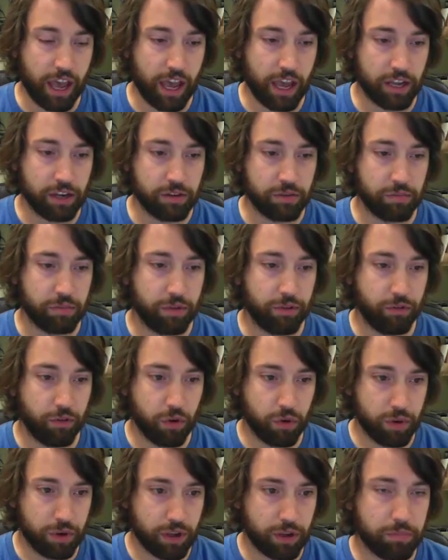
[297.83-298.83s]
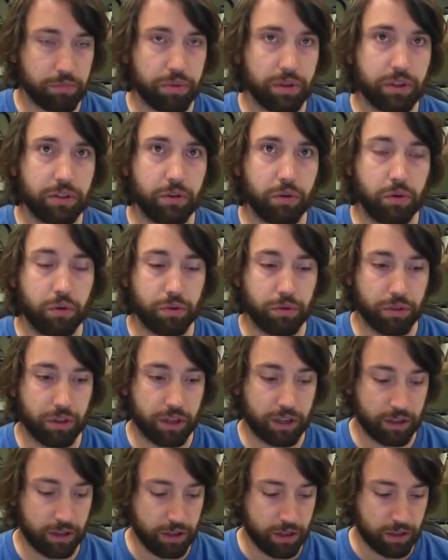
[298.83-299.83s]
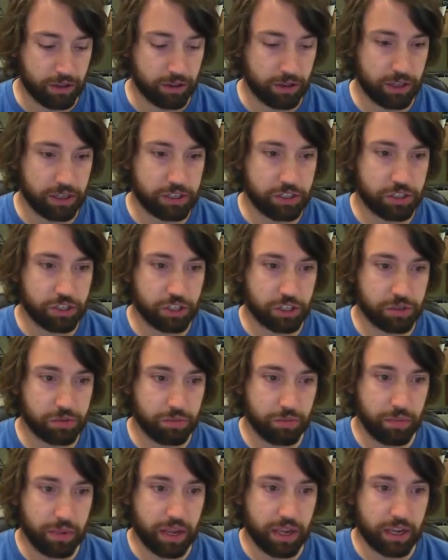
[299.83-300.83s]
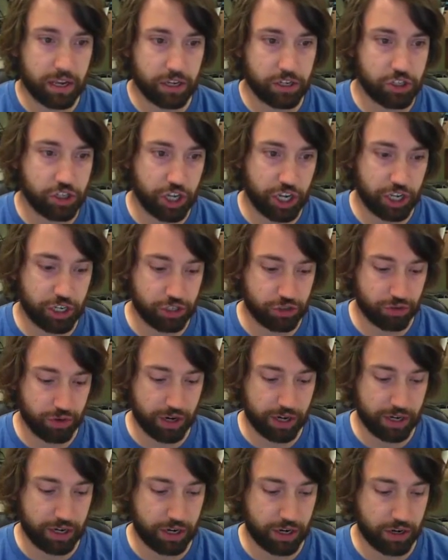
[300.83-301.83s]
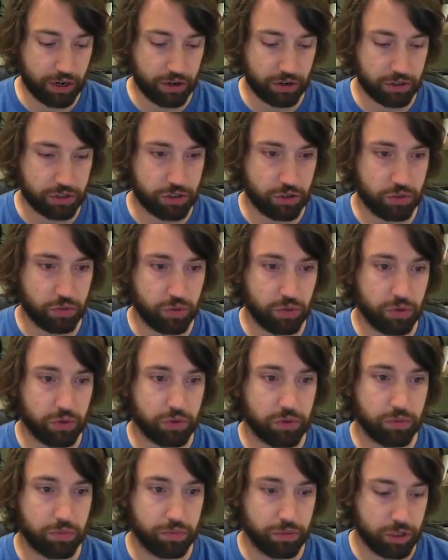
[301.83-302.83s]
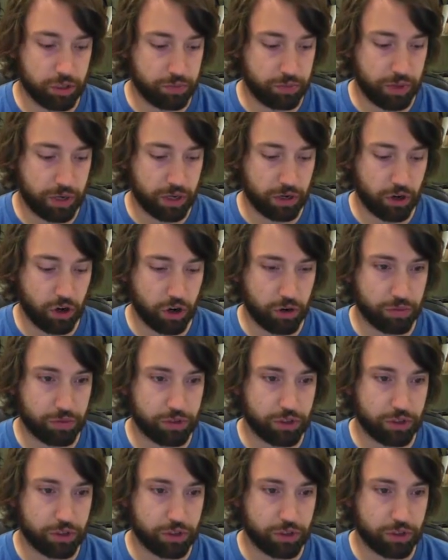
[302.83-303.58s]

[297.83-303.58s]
And before we complete the whole thing, let's just make a change right here. So we'll just pick an